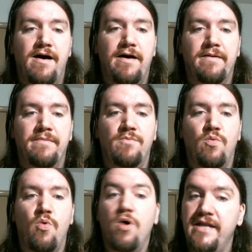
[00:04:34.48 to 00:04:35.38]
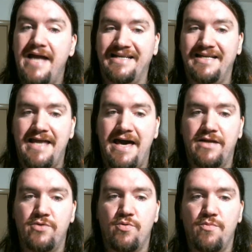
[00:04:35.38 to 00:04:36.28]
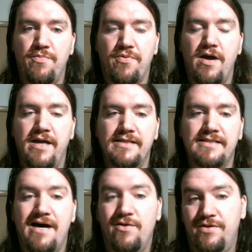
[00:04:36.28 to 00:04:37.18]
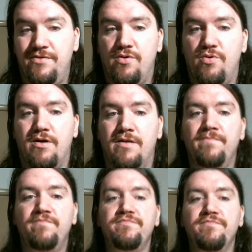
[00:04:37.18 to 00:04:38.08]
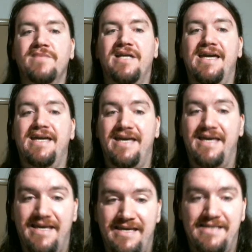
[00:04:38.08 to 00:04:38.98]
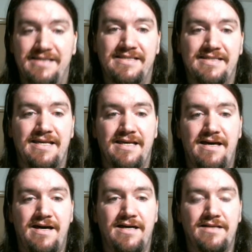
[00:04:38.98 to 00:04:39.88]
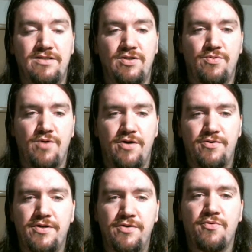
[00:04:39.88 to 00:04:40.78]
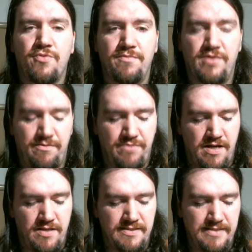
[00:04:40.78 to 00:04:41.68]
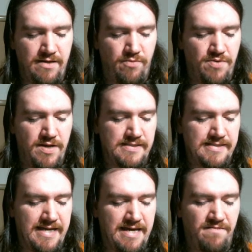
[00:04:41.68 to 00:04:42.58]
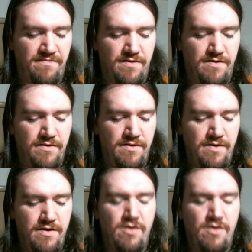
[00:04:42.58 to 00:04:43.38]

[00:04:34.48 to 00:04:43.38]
$199 normal price out the door. It is $200 normally, but on sale price I got it for